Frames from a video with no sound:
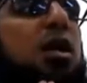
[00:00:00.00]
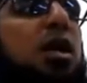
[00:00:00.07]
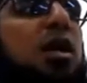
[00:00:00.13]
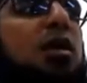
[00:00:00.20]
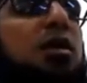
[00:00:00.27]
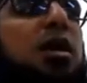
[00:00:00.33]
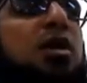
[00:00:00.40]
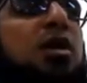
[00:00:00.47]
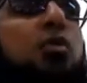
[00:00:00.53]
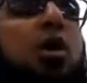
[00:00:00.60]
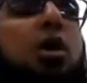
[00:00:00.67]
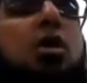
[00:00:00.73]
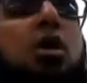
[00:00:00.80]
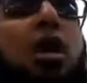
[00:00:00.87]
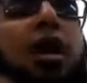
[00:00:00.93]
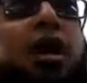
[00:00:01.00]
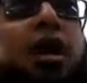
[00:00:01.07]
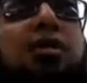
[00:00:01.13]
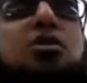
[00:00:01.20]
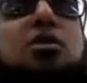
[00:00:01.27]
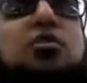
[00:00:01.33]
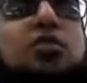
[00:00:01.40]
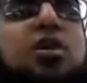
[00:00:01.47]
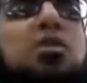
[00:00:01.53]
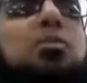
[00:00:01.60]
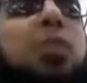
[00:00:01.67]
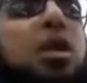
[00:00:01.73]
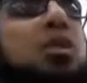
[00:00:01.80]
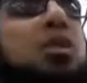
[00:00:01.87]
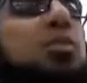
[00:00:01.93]
areas where Allah has revealed
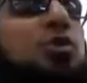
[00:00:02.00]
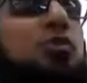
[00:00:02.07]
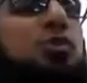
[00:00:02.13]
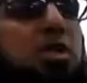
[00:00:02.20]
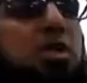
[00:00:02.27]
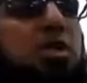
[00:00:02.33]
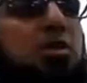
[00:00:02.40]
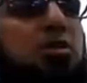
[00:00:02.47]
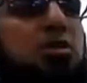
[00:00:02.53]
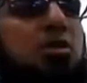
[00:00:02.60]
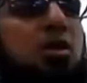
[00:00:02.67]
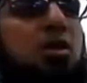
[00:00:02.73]
multiple meanings.